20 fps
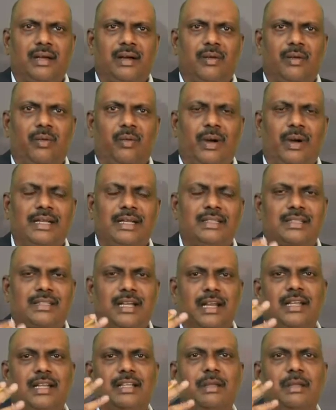While
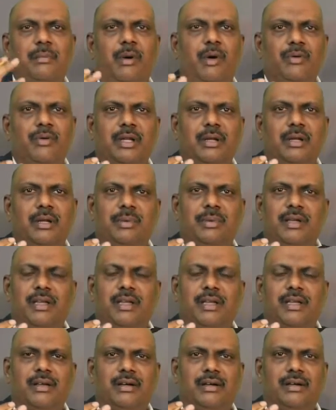scaling the mountain
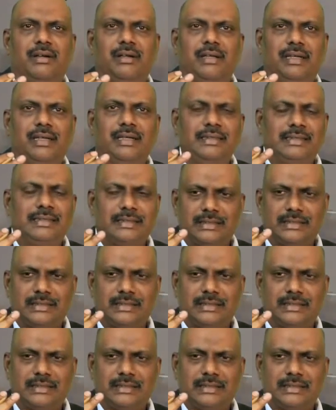peak, he